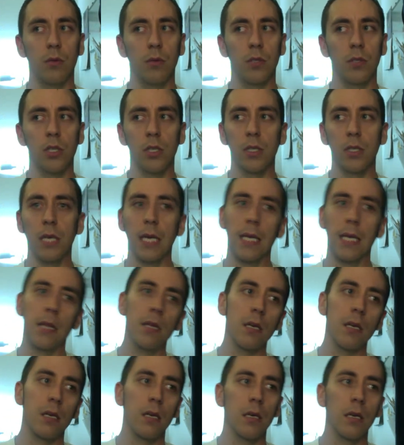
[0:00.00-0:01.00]
just like
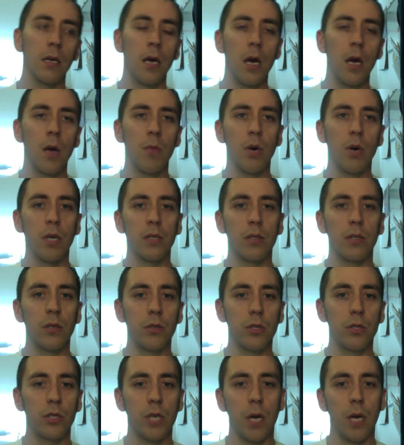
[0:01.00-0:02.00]
the
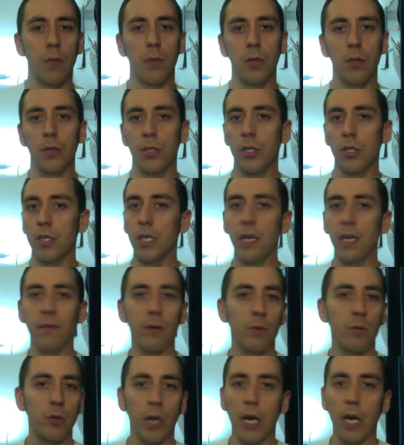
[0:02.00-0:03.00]
prostitution chapter, just to give
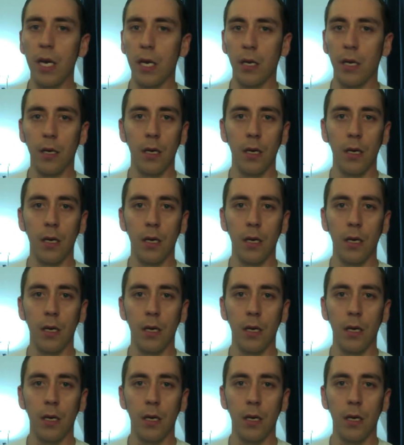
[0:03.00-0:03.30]
them training,